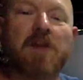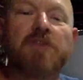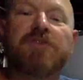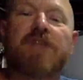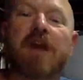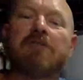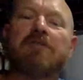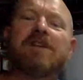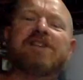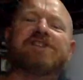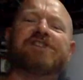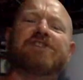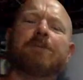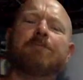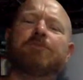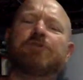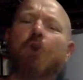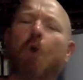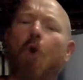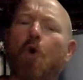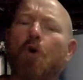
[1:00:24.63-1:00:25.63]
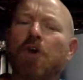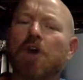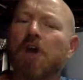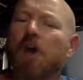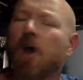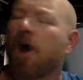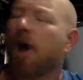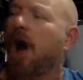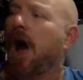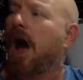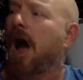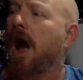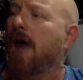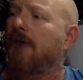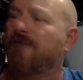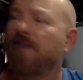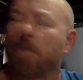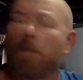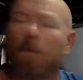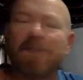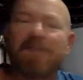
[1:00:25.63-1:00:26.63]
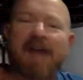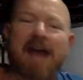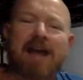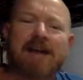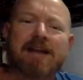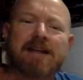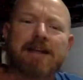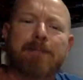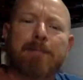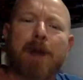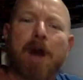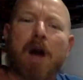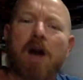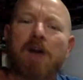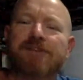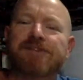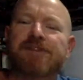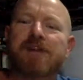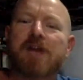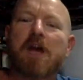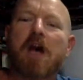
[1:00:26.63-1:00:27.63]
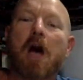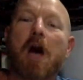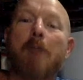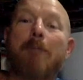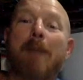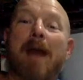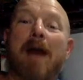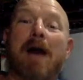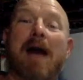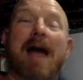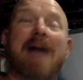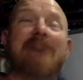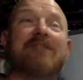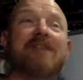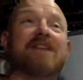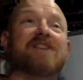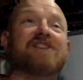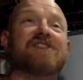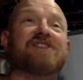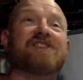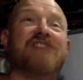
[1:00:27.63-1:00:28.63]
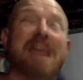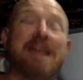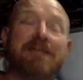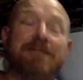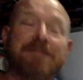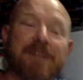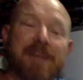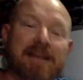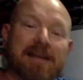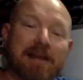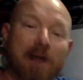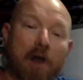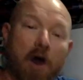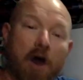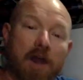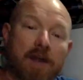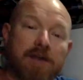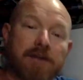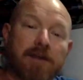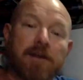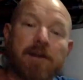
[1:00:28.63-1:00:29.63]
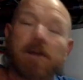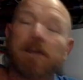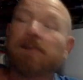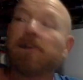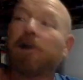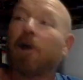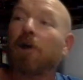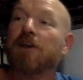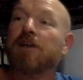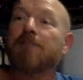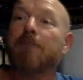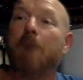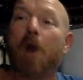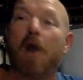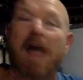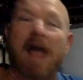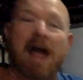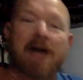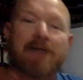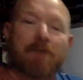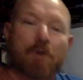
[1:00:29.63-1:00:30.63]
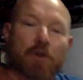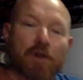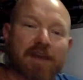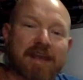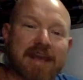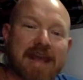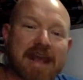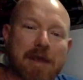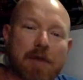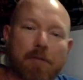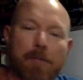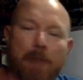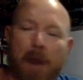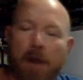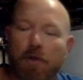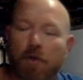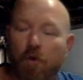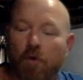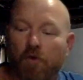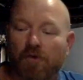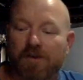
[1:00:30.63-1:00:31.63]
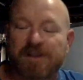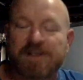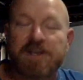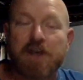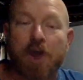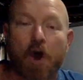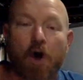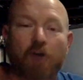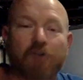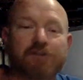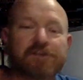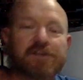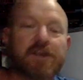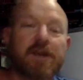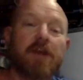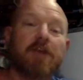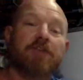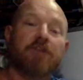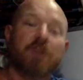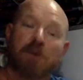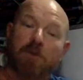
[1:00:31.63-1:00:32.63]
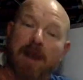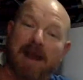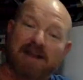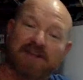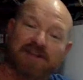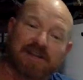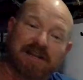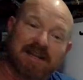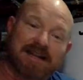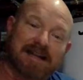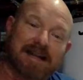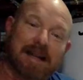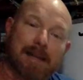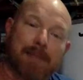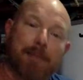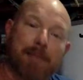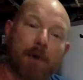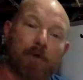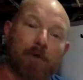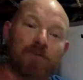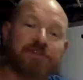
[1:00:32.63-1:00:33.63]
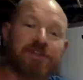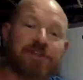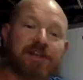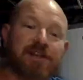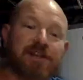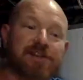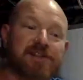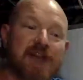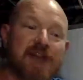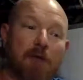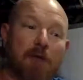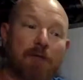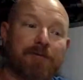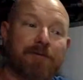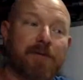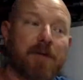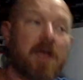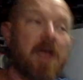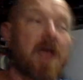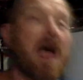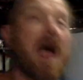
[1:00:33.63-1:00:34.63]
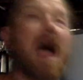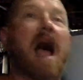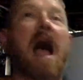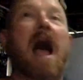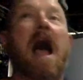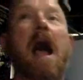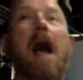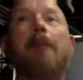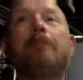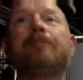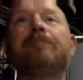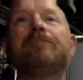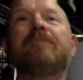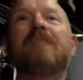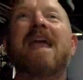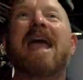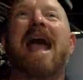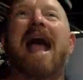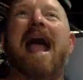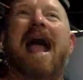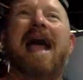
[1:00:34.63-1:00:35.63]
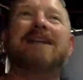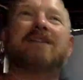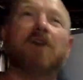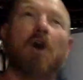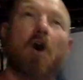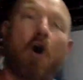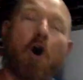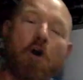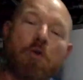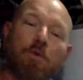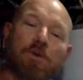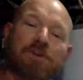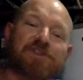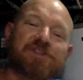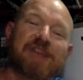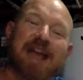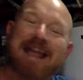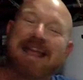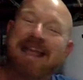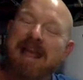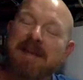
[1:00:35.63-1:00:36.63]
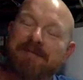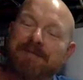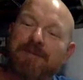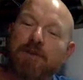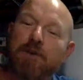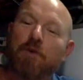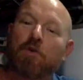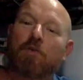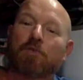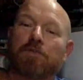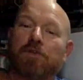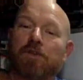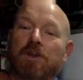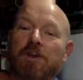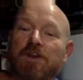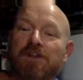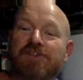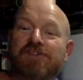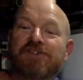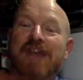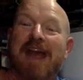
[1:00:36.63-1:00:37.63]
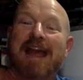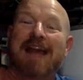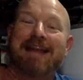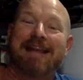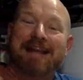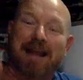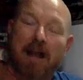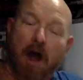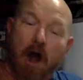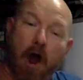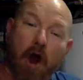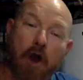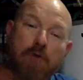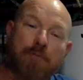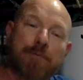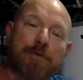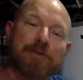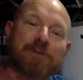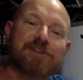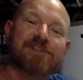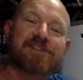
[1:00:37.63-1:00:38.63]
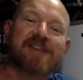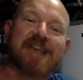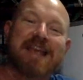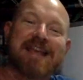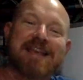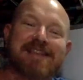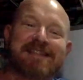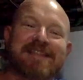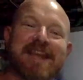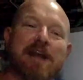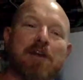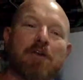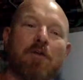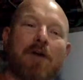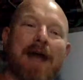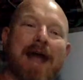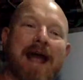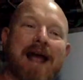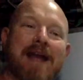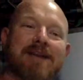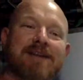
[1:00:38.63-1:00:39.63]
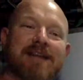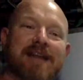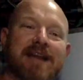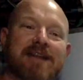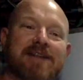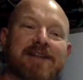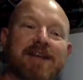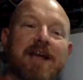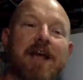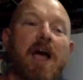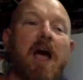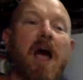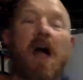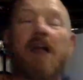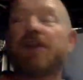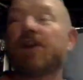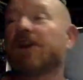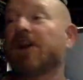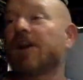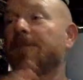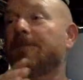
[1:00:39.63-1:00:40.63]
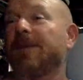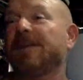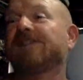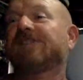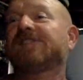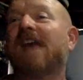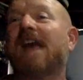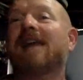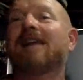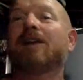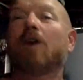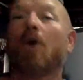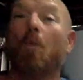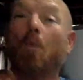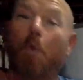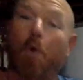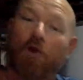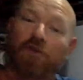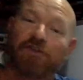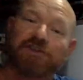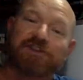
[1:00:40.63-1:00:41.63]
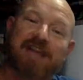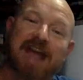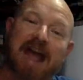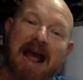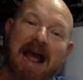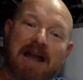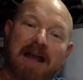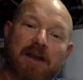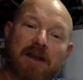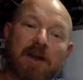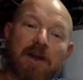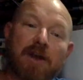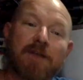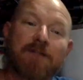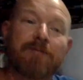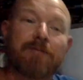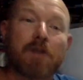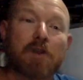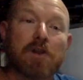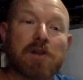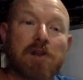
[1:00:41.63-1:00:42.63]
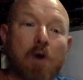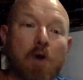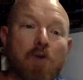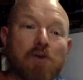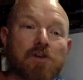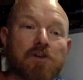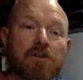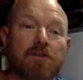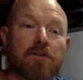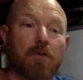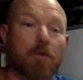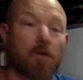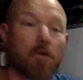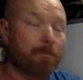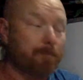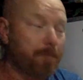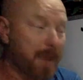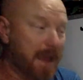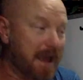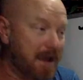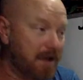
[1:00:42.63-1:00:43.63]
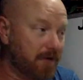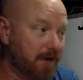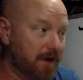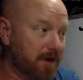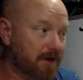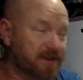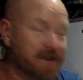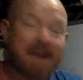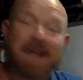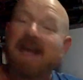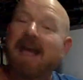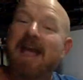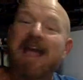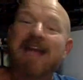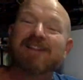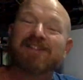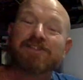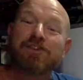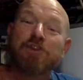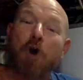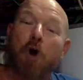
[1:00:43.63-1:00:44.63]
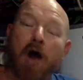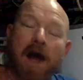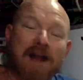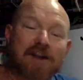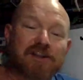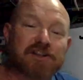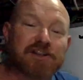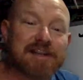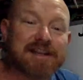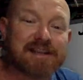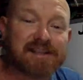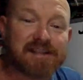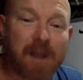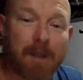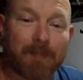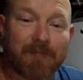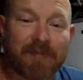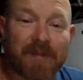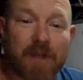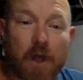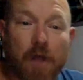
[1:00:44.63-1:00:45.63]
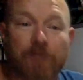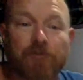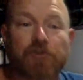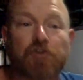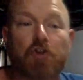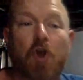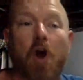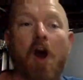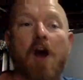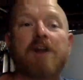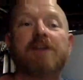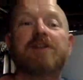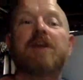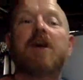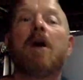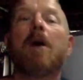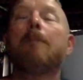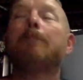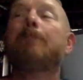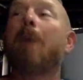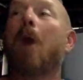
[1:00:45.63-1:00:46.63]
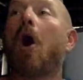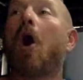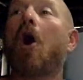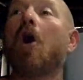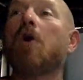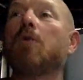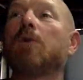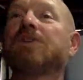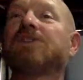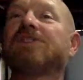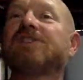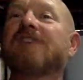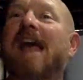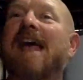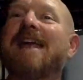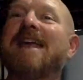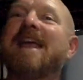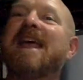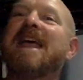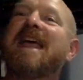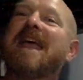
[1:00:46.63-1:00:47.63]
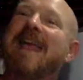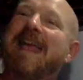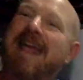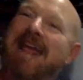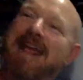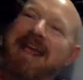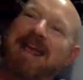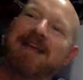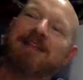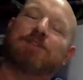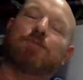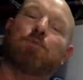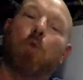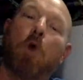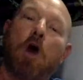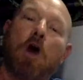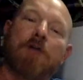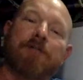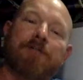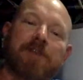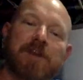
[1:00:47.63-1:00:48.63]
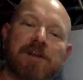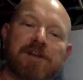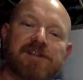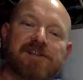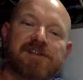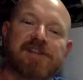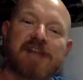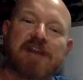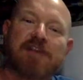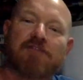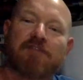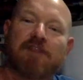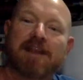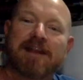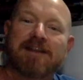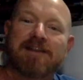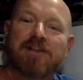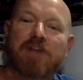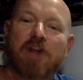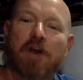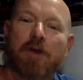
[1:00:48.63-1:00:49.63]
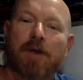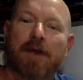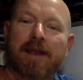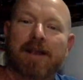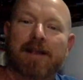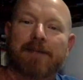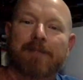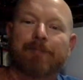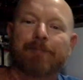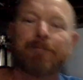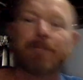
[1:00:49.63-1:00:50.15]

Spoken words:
There is some talk that we've had in the past about having a safety line like you might have on a keelboat or a yacht. You actually clip onto yourself. And I would say if you're sailing open sea single-handed and you're going to be sailing on one tack for a long period, it's not actually something I've tried, but I would say it is worth considering doing.